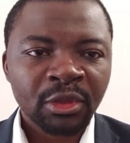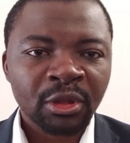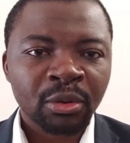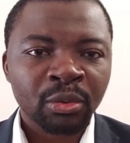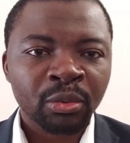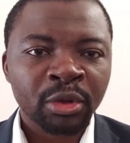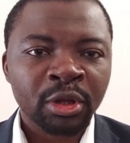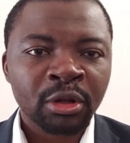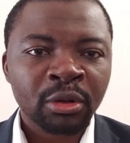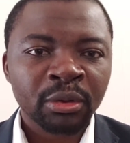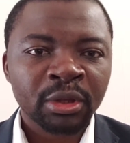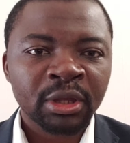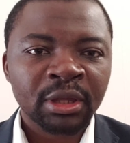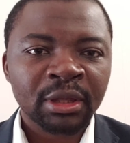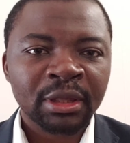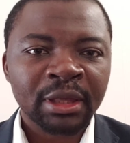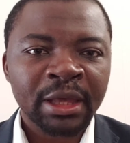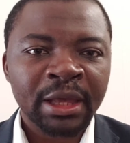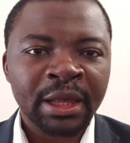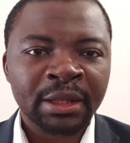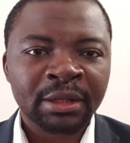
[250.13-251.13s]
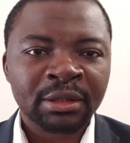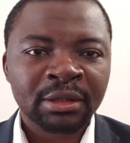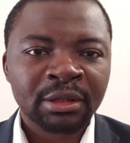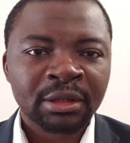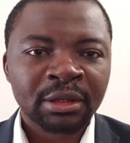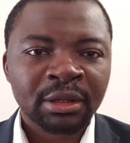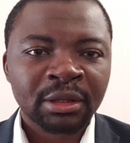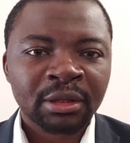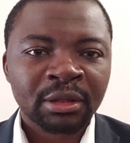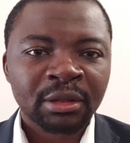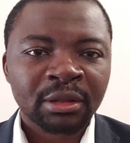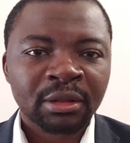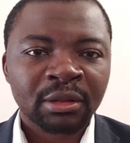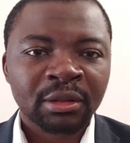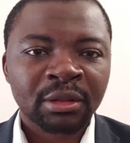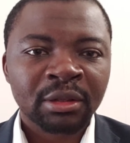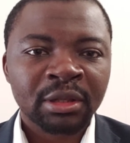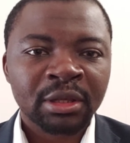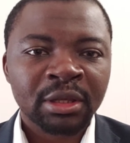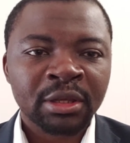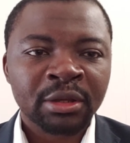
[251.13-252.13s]
we're looking at
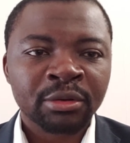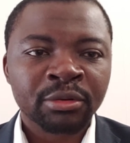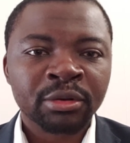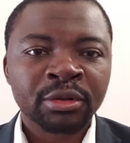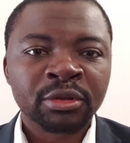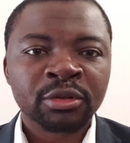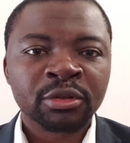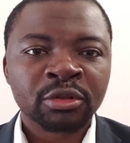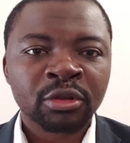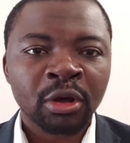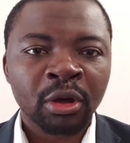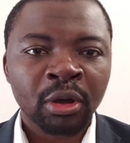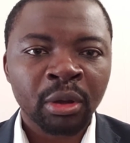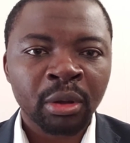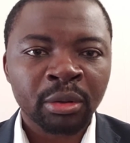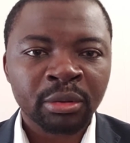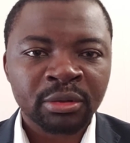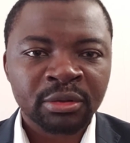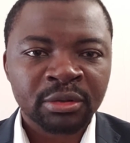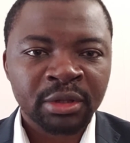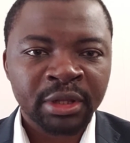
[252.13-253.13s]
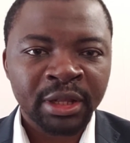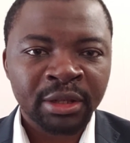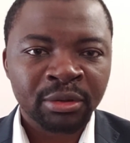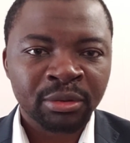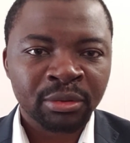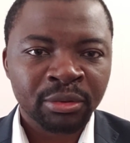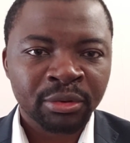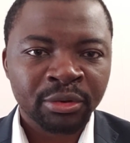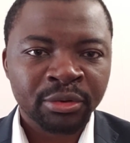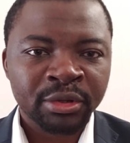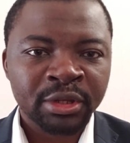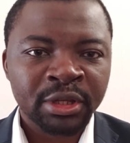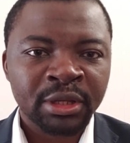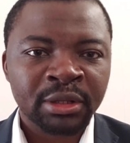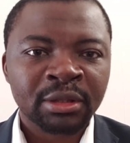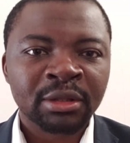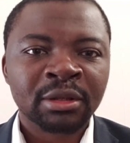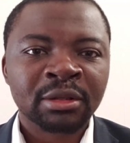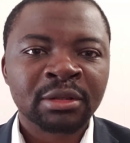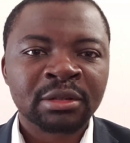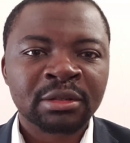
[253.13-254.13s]
the results that you create,
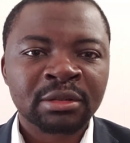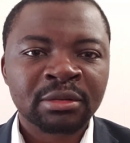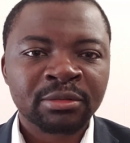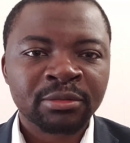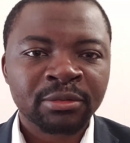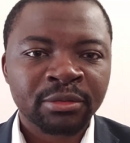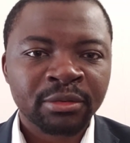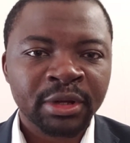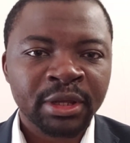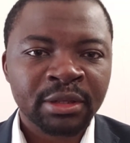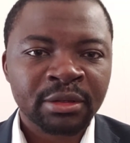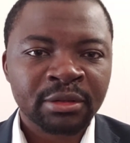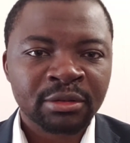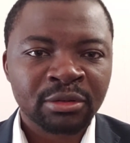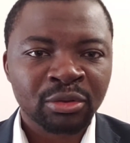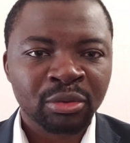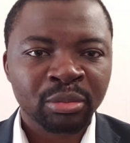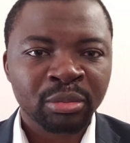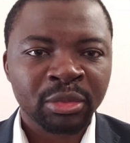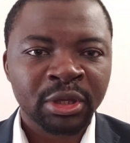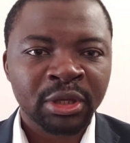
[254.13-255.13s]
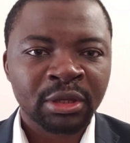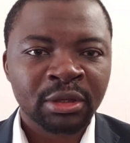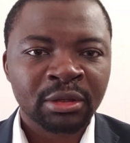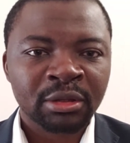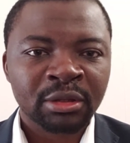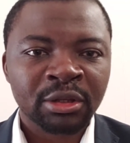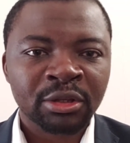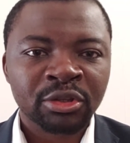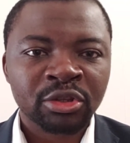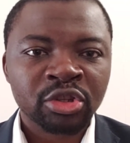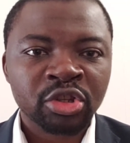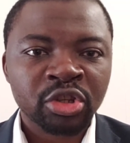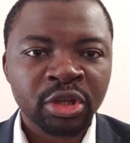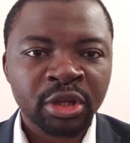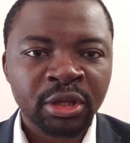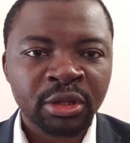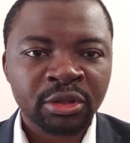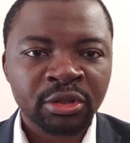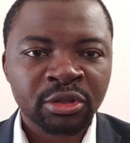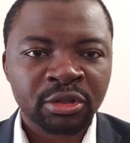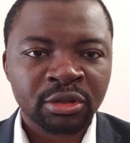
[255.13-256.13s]
the difference you make, the
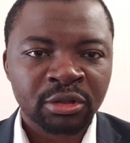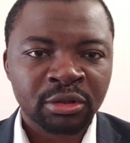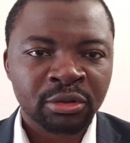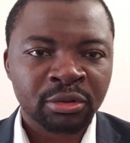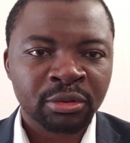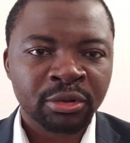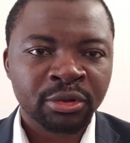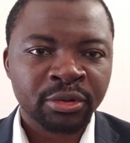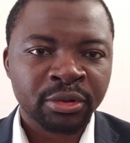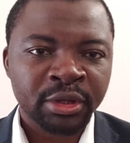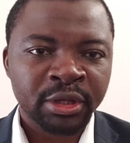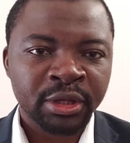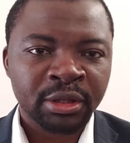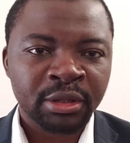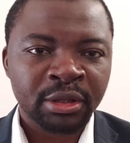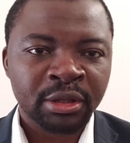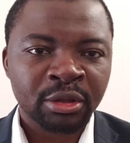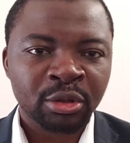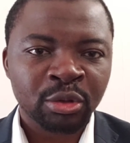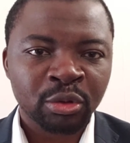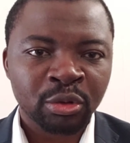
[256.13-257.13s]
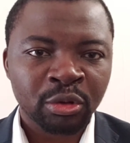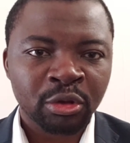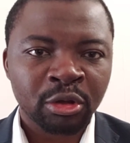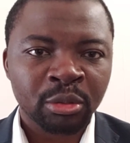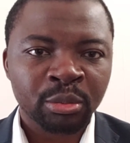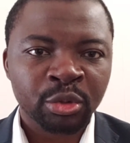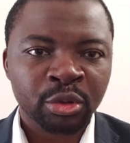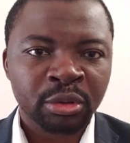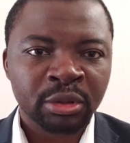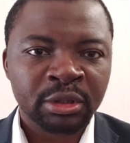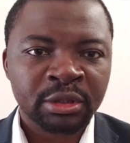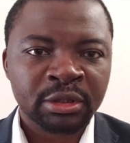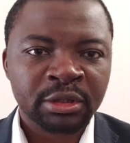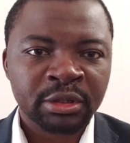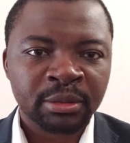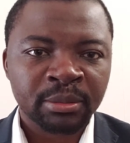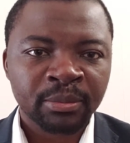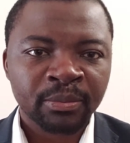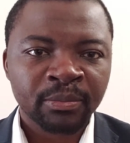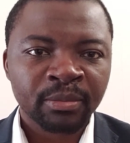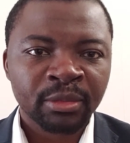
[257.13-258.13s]
change you create in your community.
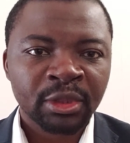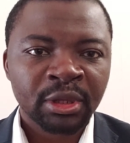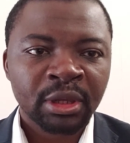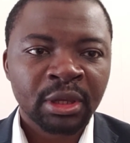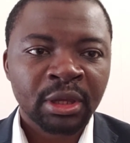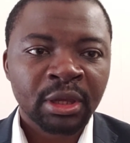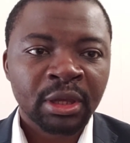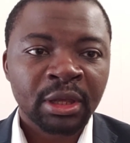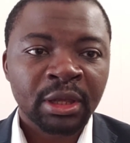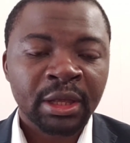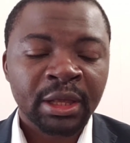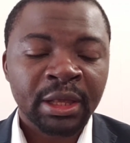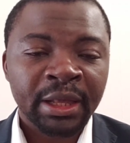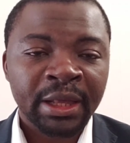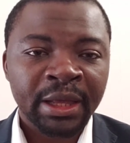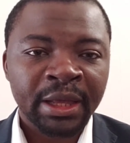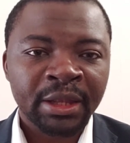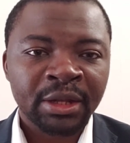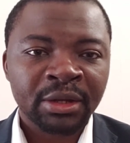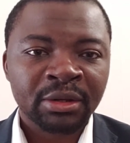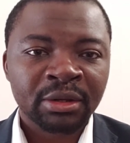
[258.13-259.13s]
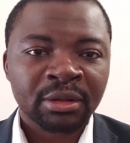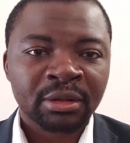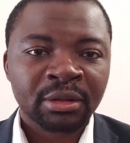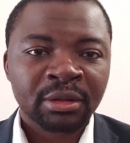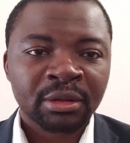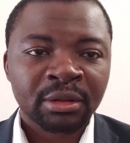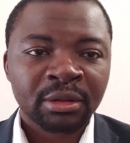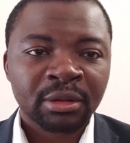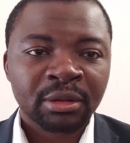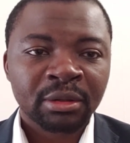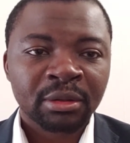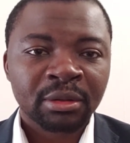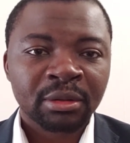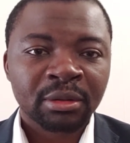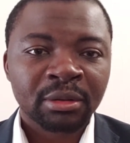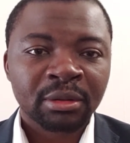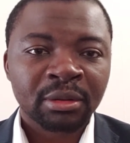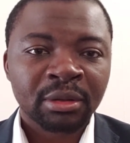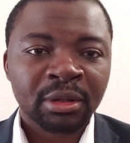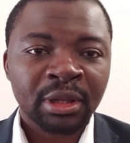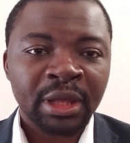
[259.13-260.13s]
And
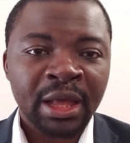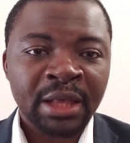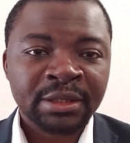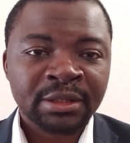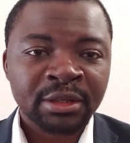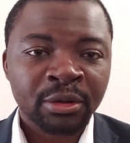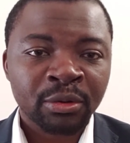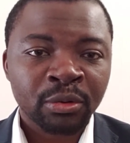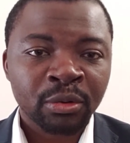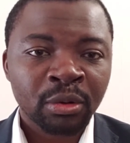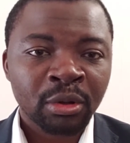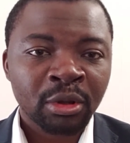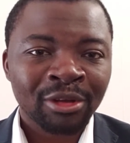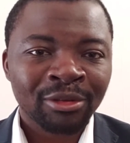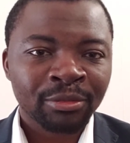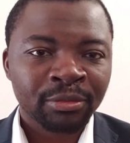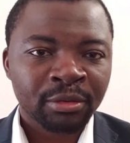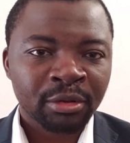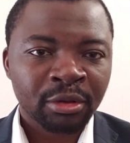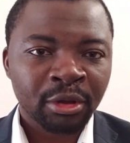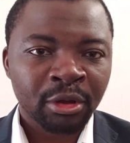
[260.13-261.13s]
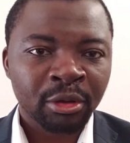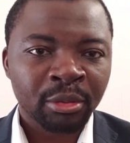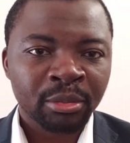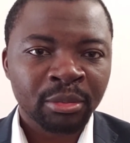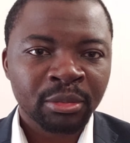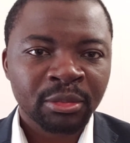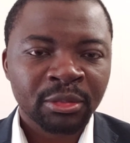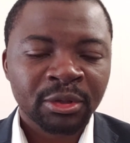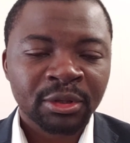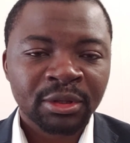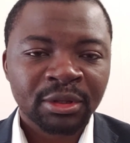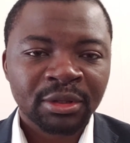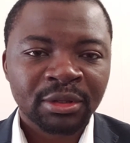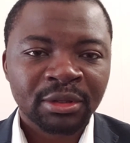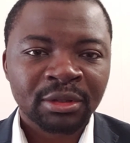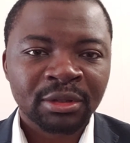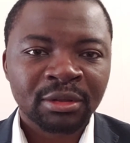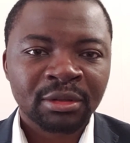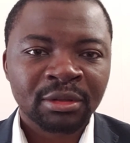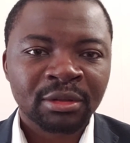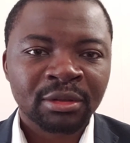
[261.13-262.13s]
as a rule of thumb,
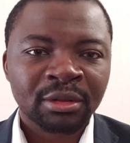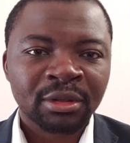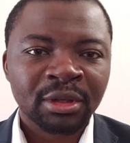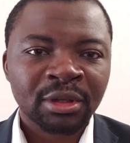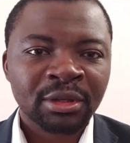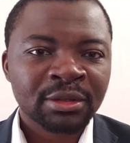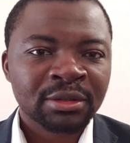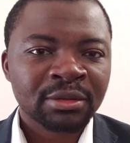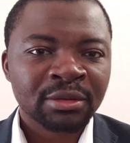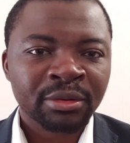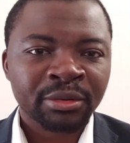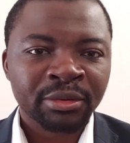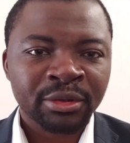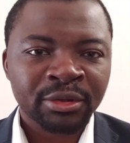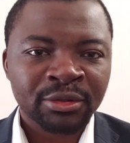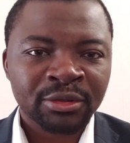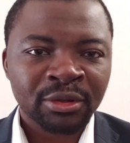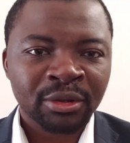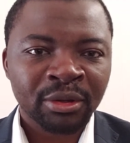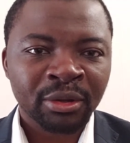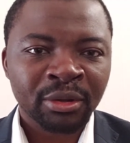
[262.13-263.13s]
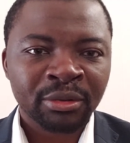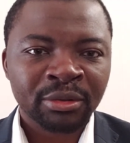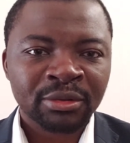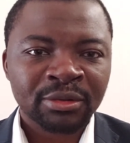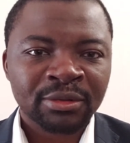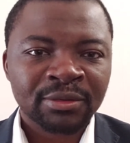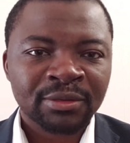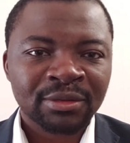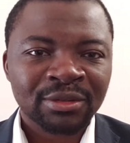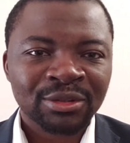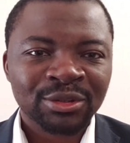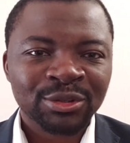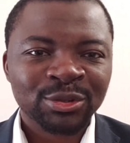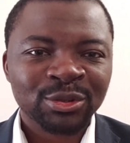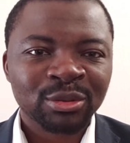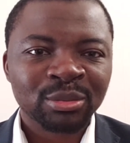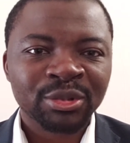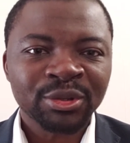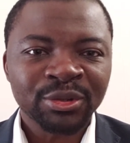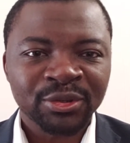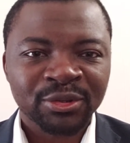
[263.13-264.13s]
these results
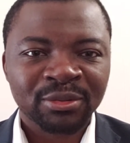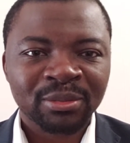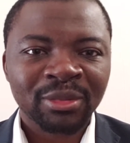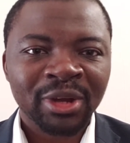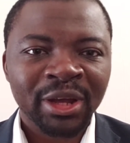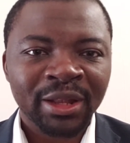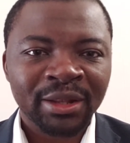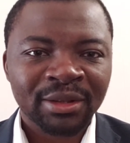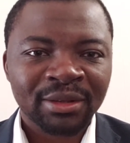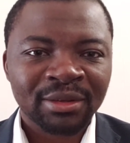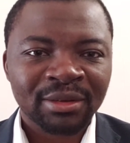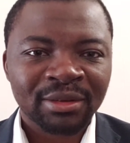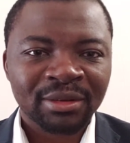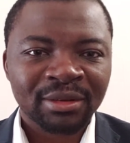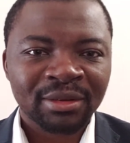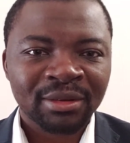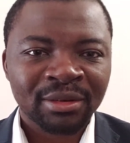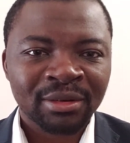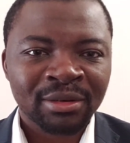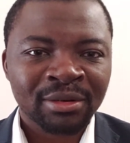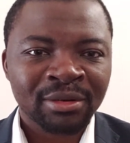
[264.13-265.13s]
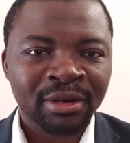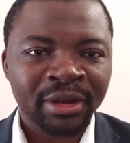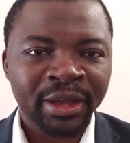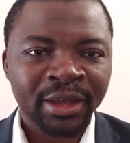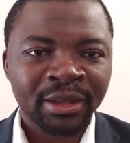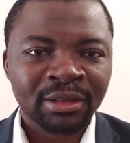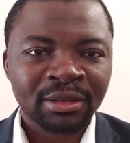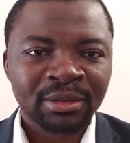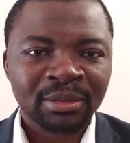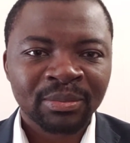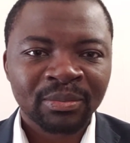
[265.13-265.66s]
should be SMART, right?